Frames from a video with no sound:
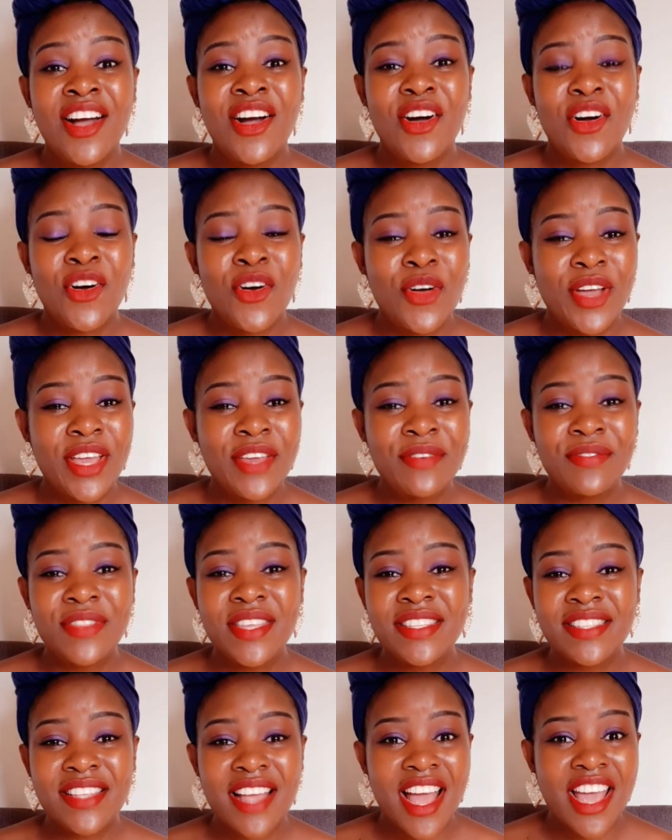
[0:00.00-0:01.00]
or if
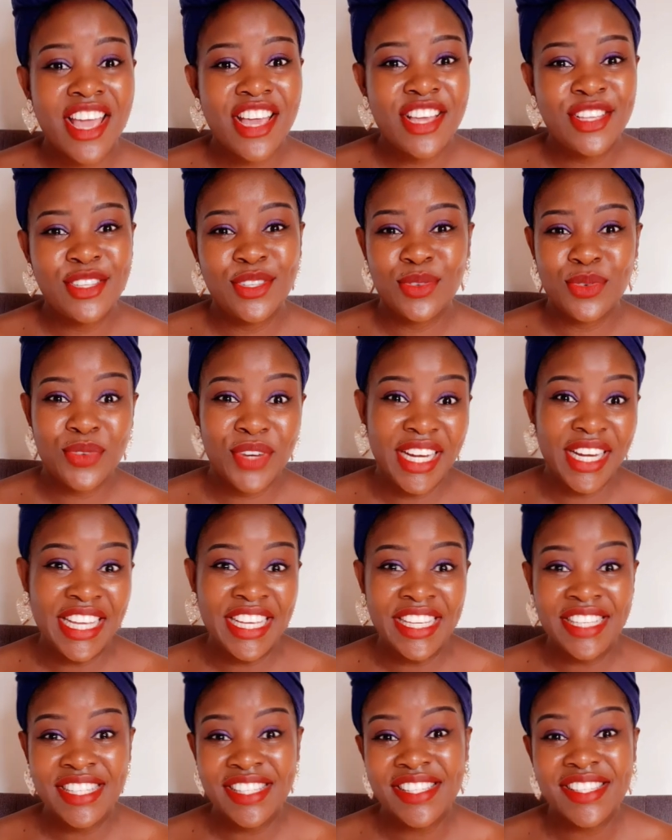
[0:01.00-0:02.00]
this guy is
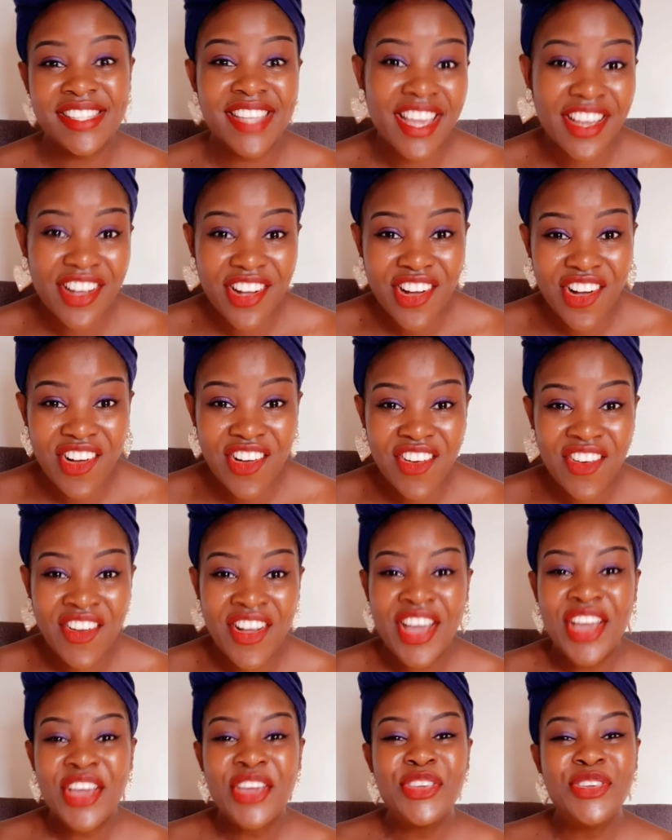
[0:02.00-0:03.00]
really single,
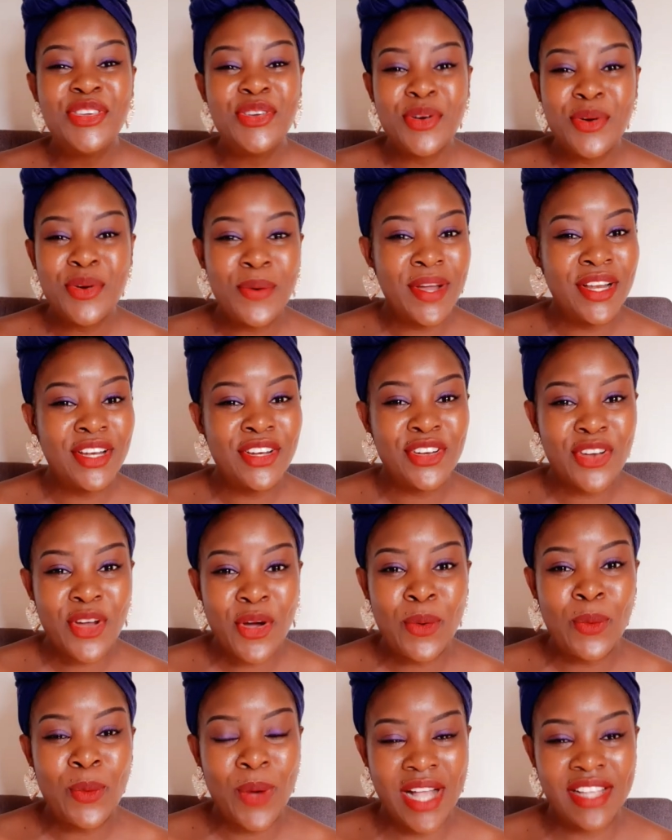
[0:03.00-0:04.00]
you will
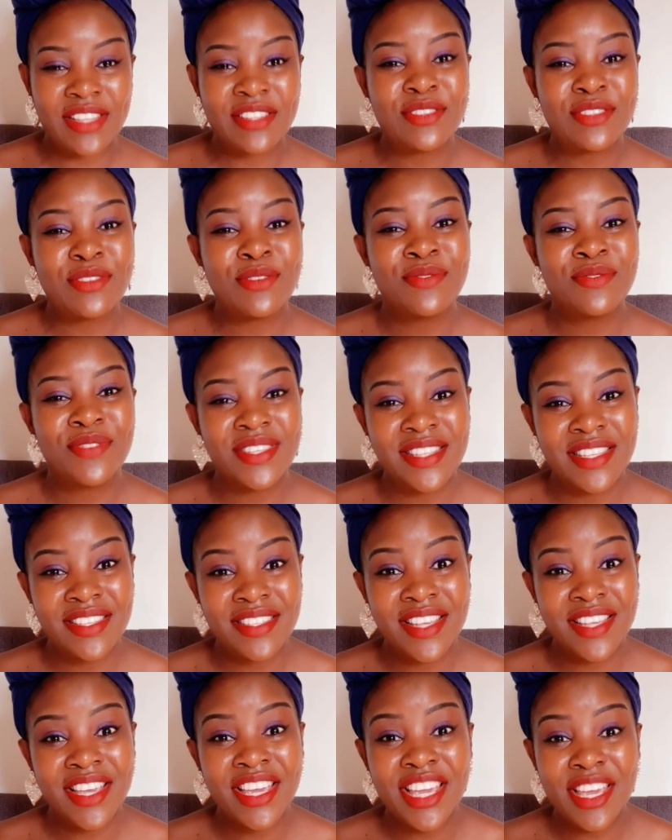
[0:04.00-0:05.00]
know once you visit
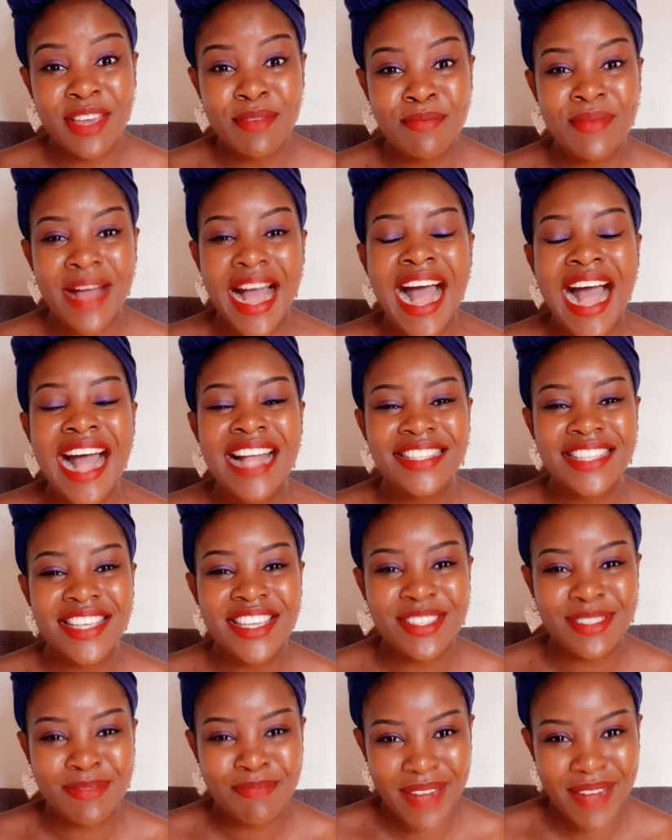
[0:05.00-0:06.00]
him at
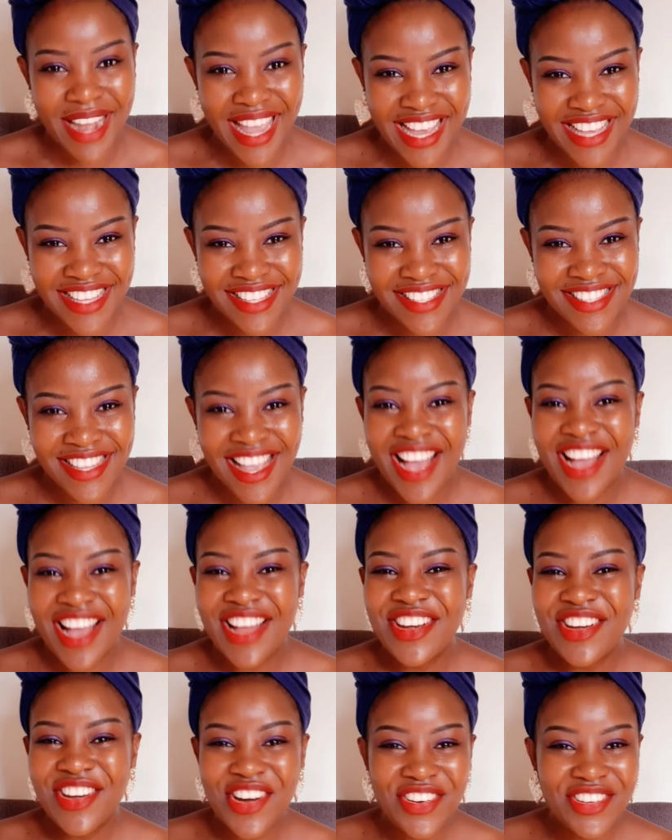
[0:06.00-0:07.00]
his place,
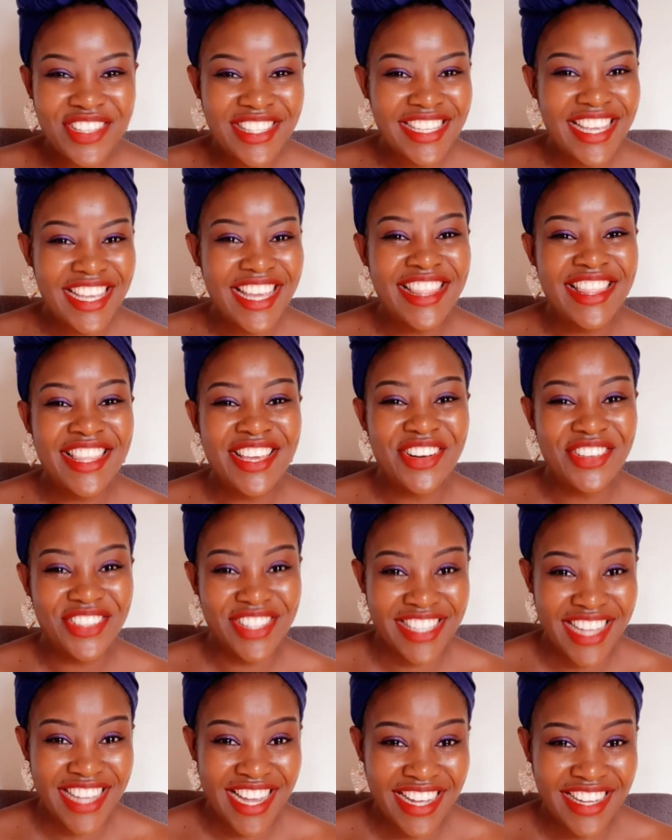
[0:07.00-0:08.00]
not in the
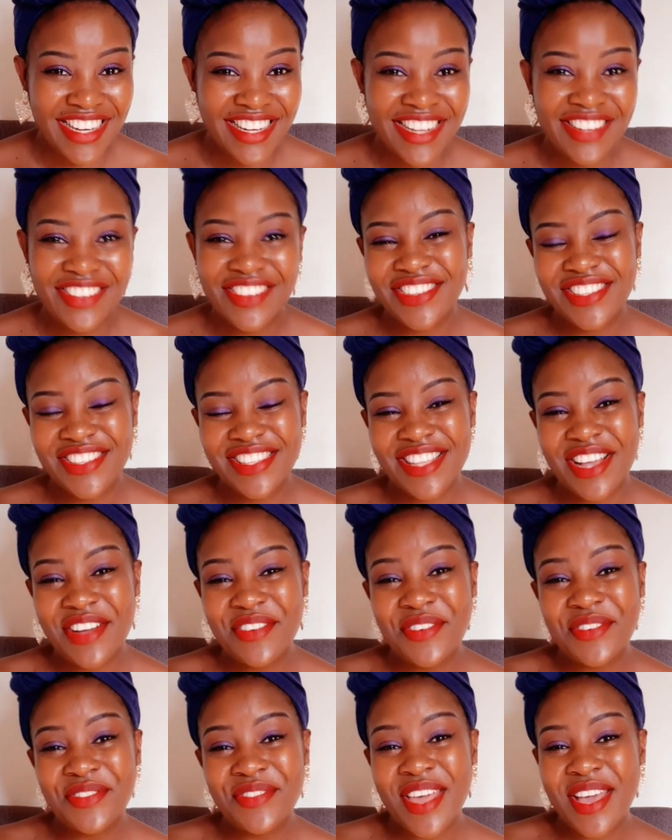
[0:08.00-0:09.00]
hotel, because
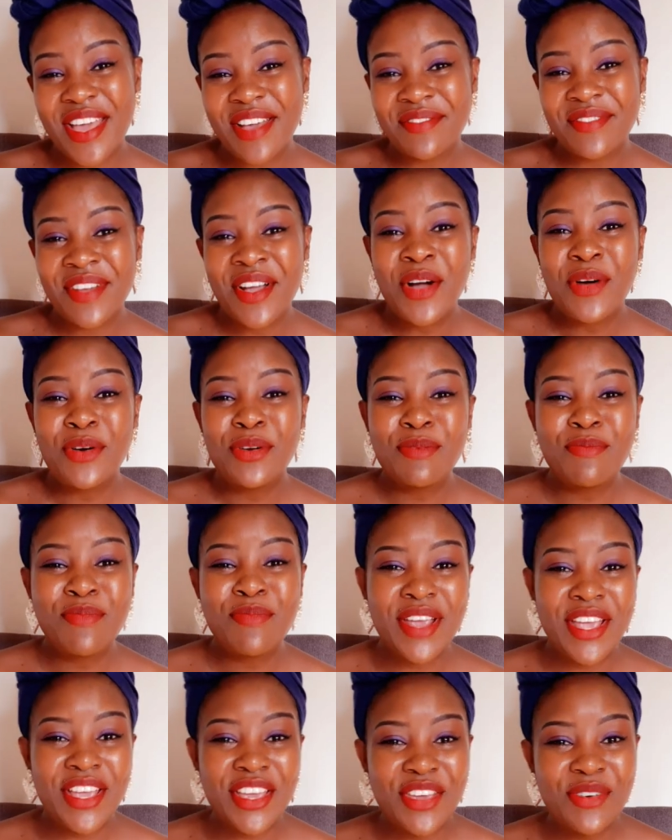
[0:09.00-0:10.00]
some of them will
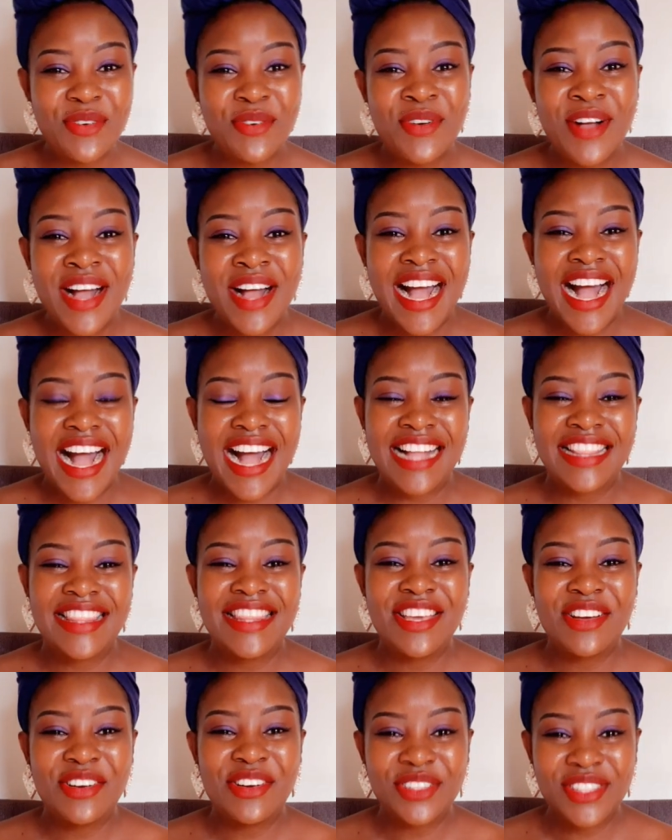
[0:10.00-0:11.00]
bring you at
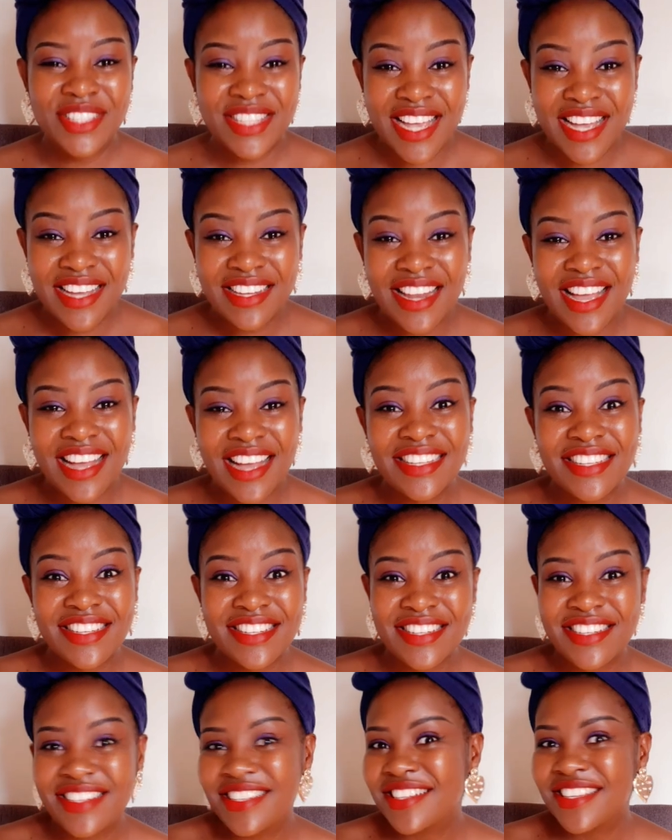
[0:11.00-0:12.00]
the hotel
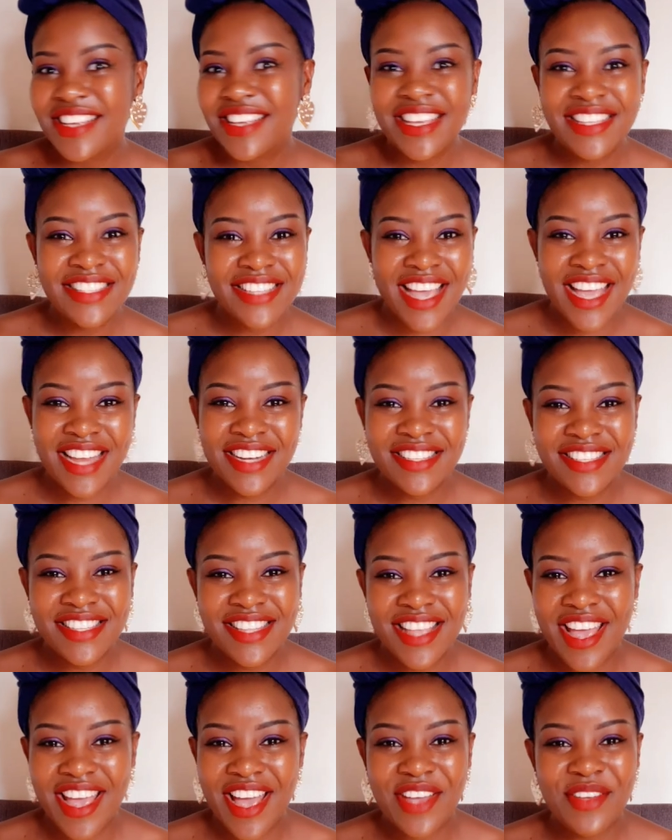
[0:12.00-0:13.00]
and it ends
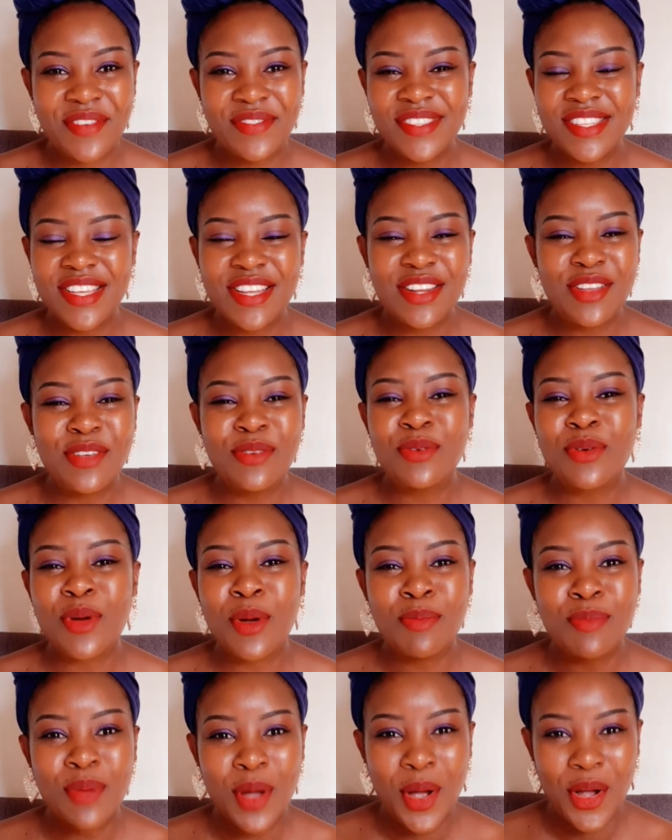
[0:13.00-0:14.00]
there. You've seen
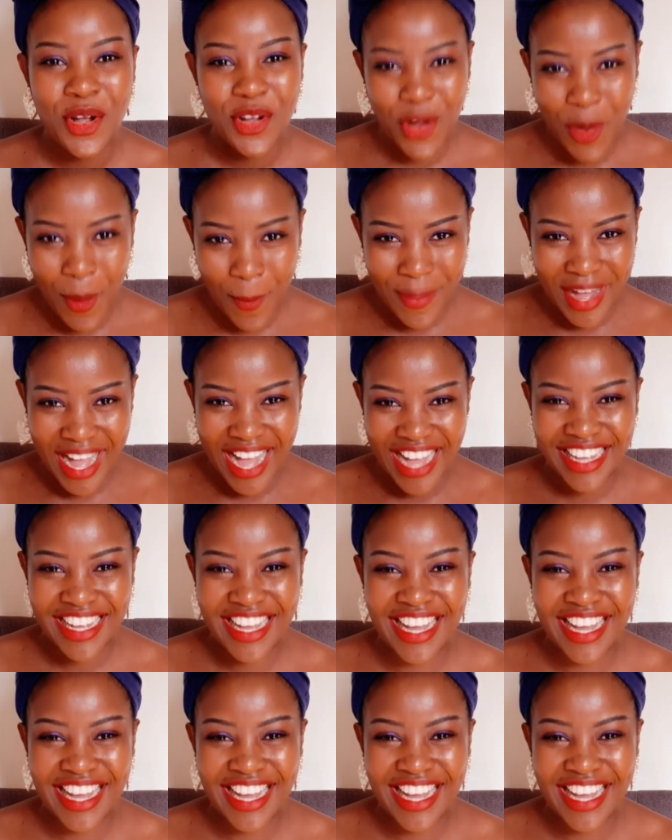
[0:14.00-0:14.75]
Europe, go back